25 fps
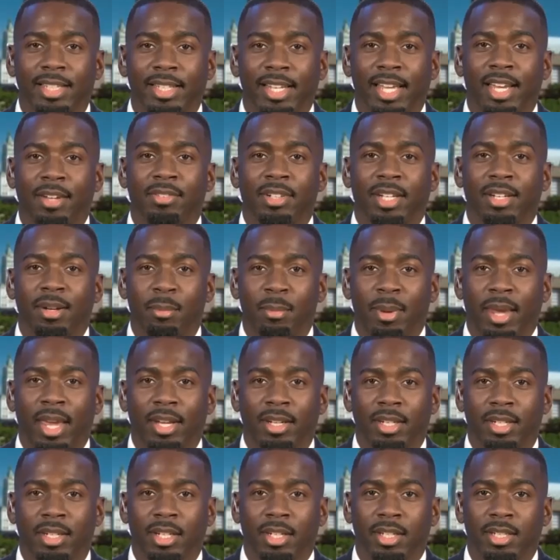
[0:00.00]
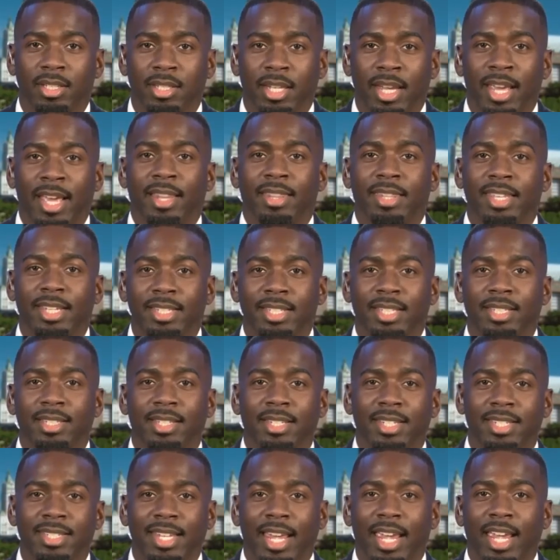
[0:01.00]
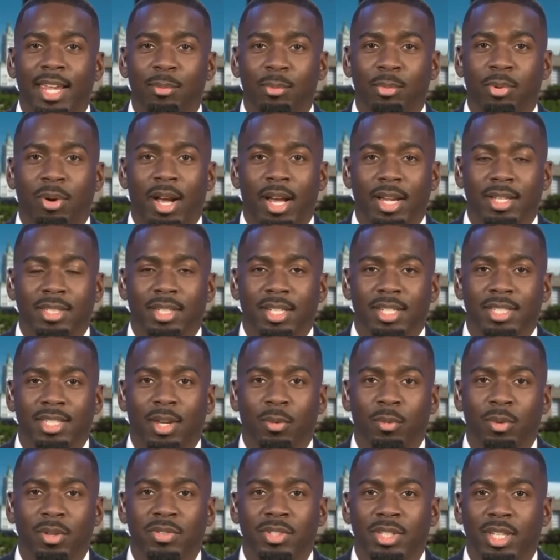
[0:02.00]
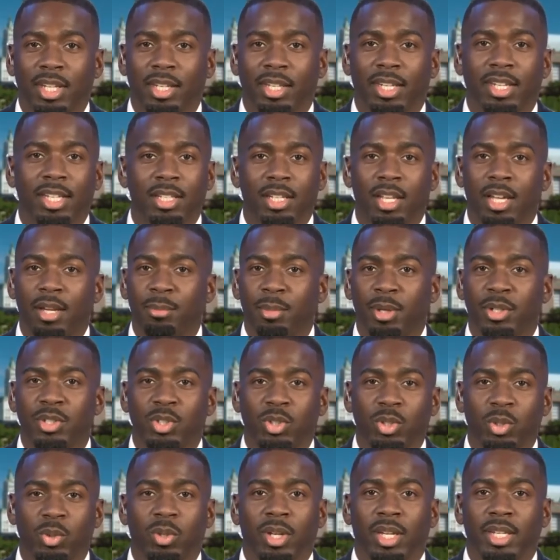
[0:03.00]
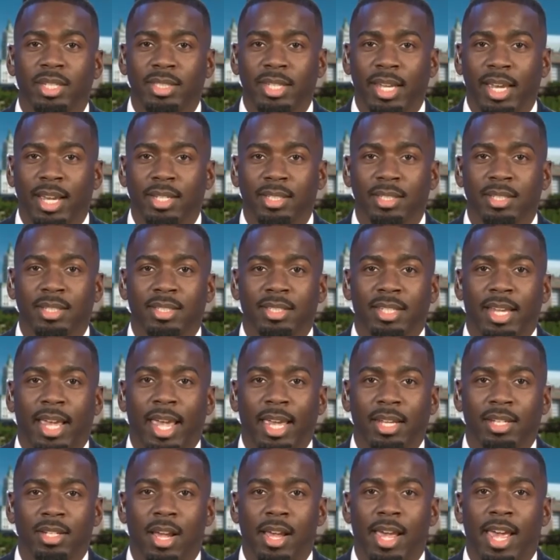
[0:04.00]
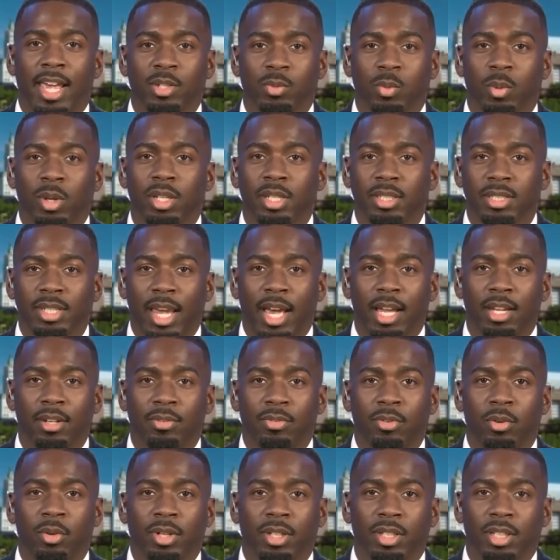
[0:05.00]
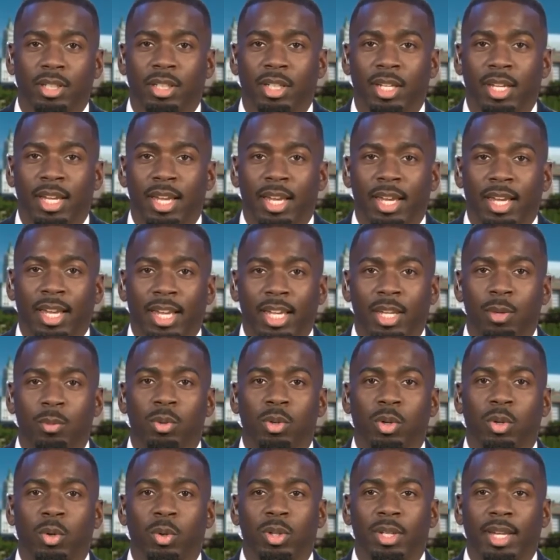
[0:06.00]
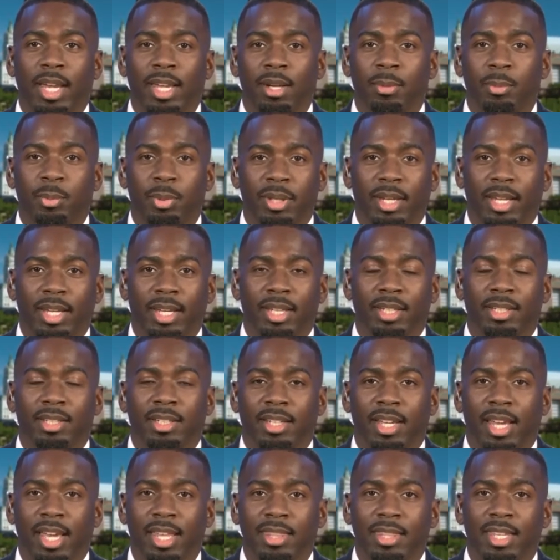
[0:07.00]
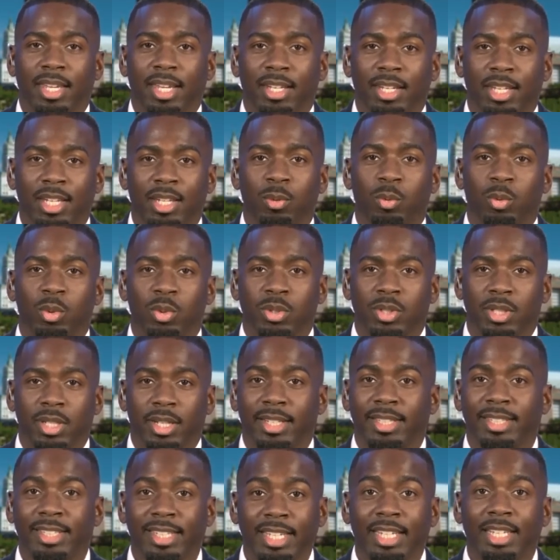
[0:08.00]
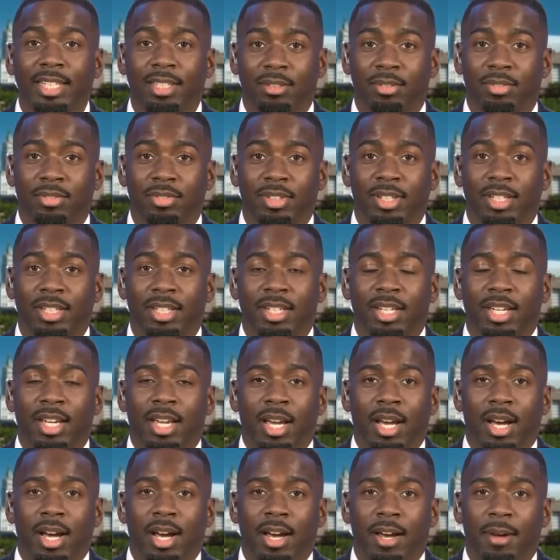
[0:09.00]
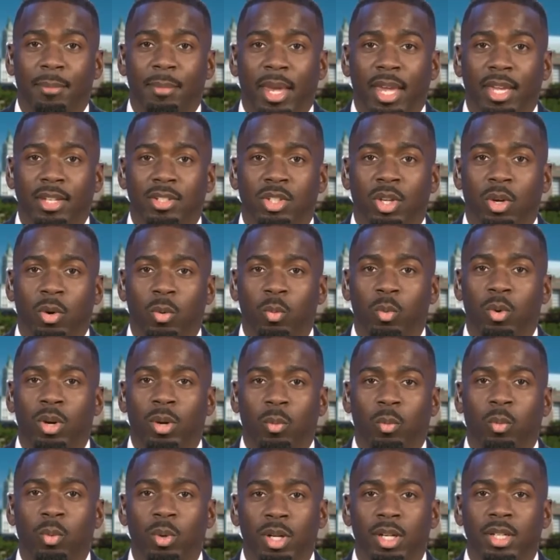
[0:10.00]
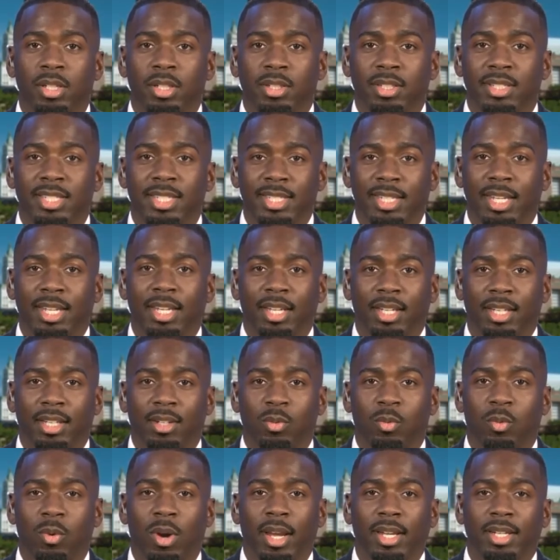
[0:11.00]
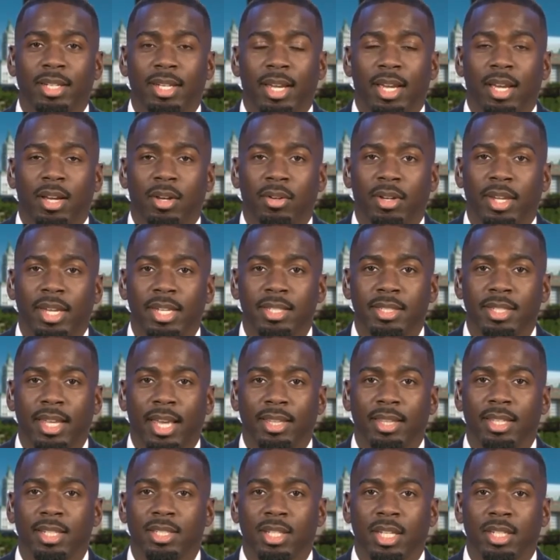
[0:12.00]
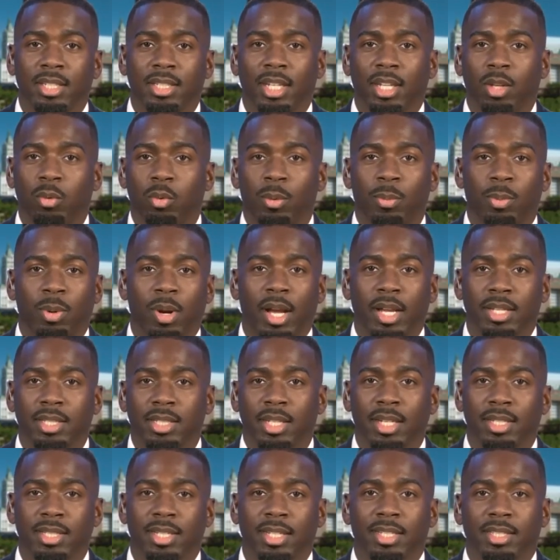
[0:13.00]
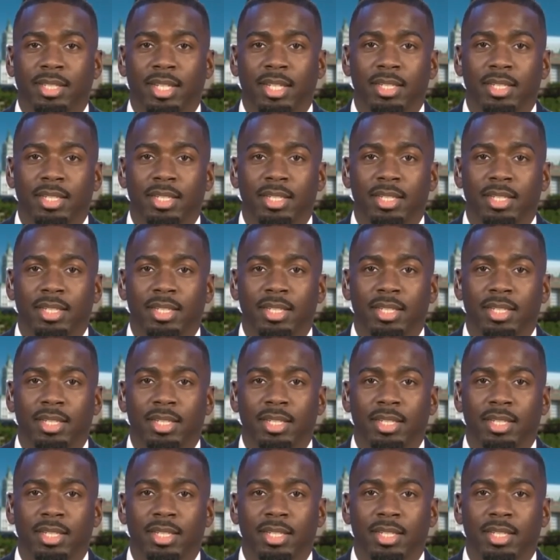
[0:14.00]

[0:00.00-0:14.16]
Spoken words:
left and abandoned us. This is the same process that we've seen Elon Musk do in Texas as well as California. He will create a plan and then he will leave. And so what we're seeing right now is that this continual process is